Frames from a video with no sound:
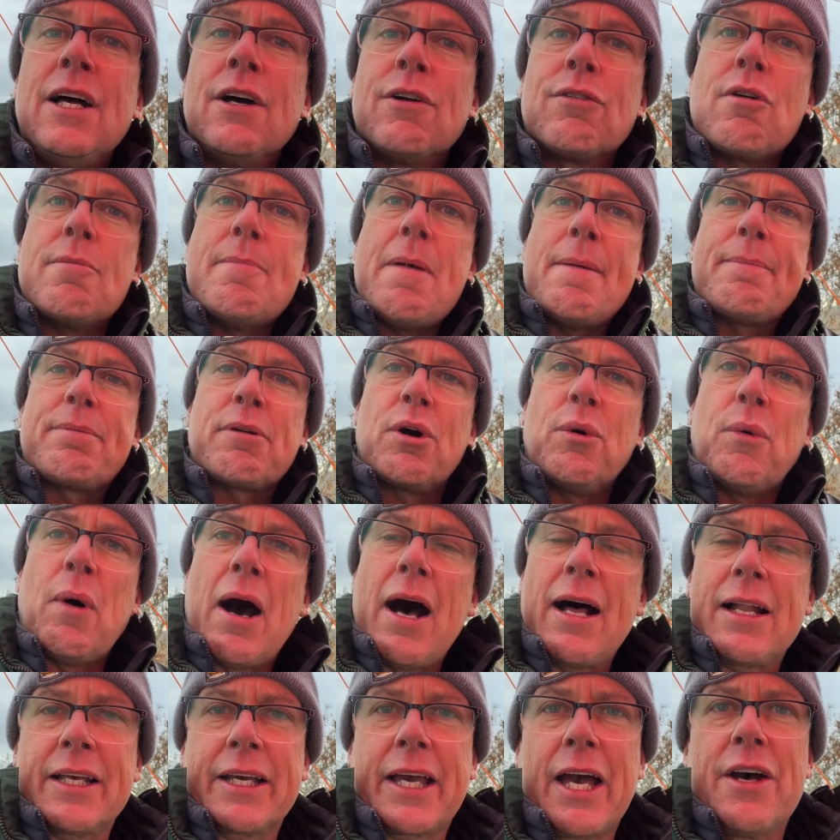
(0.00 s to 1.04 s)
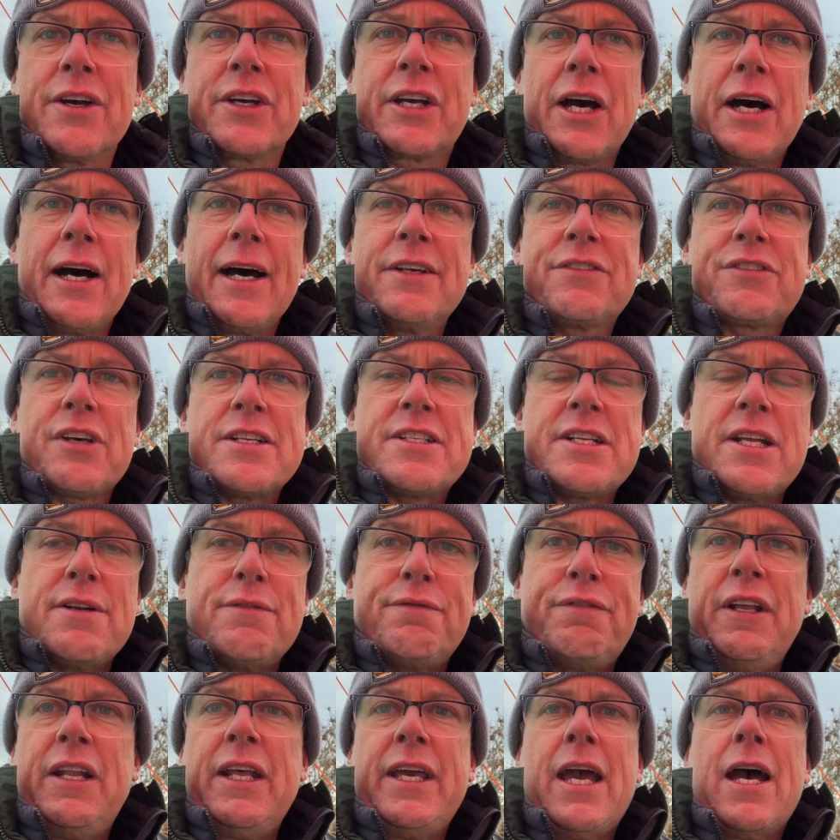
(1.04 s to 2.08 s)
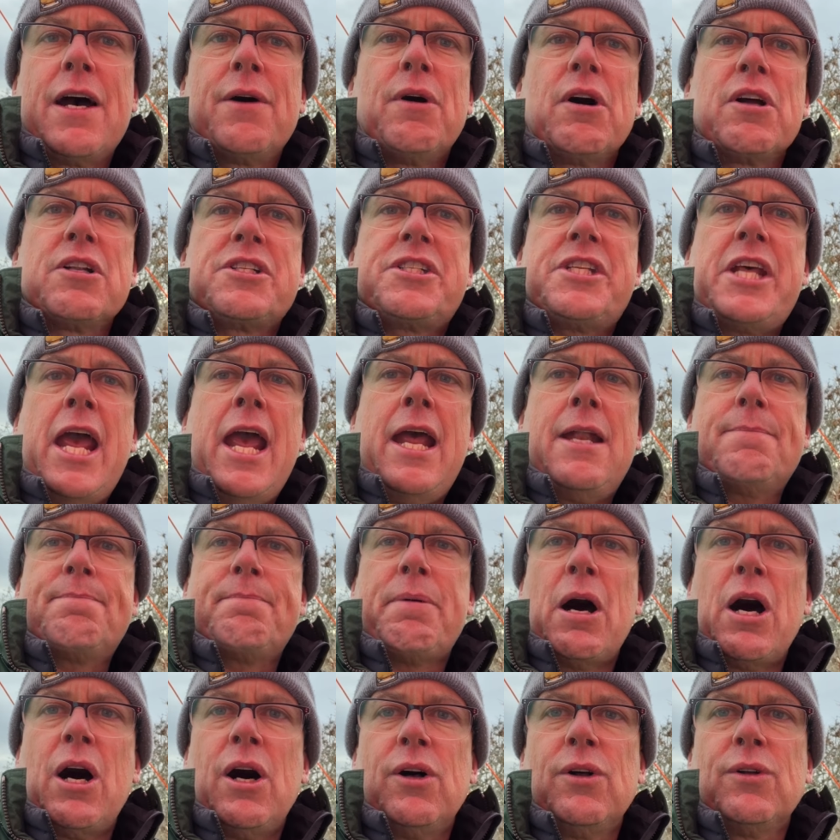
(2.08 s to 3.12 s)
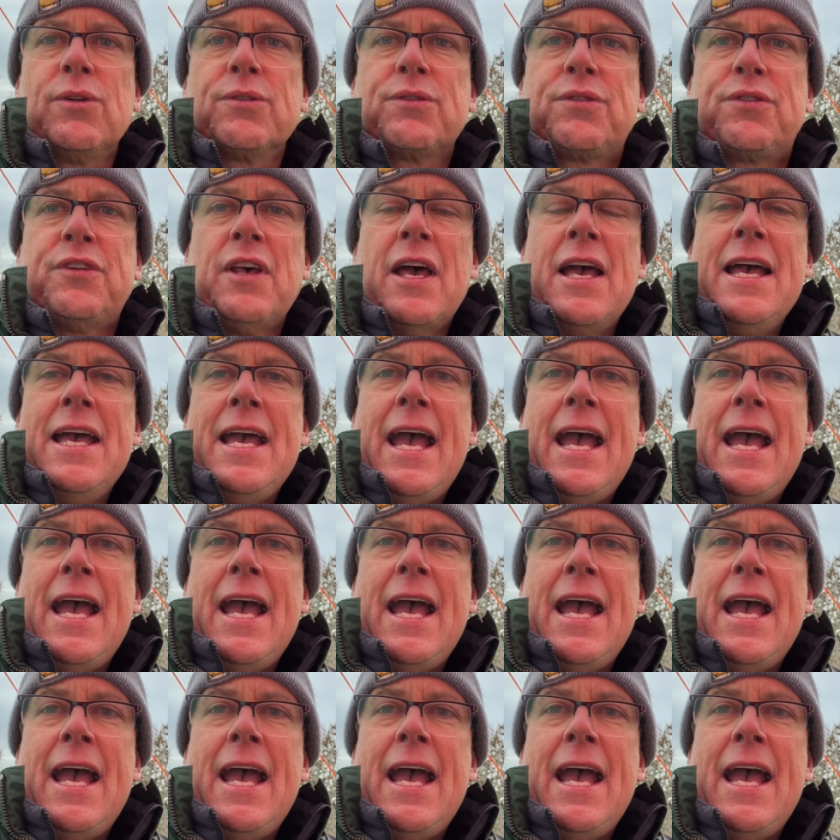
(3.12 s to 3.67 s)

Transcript: Remember a while ago, guys, I did a video on tent poles,